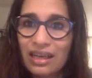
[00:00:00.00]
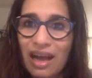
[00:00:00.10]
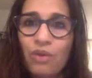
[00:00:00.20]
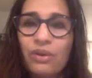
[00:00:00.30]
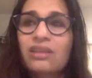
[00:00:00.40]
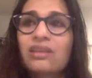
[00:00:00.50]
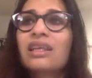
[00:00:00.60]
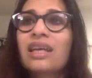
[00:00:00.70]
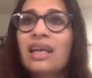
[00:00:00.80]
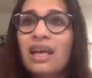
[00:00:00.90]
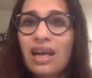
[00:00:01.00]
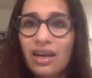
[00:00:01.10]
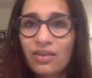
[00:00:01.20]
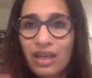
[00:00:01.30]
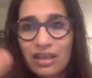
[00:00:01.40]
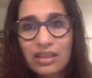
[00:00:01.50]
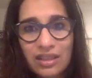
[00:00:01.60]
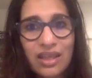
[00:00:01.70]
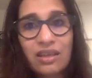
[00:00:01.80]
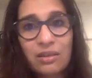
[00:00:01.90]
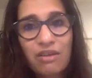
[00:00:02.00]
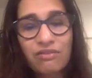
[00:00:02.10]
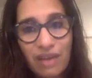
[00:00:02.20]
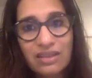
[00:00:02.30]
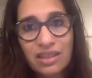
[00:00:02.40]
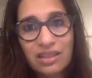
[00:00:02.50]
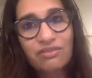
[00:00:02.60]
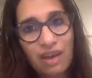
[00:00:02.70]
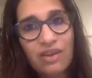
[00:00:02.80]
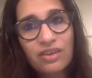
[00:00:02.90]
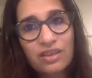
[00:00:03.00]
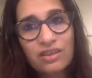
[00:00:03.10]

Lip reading: how can they really think about fighting the virus?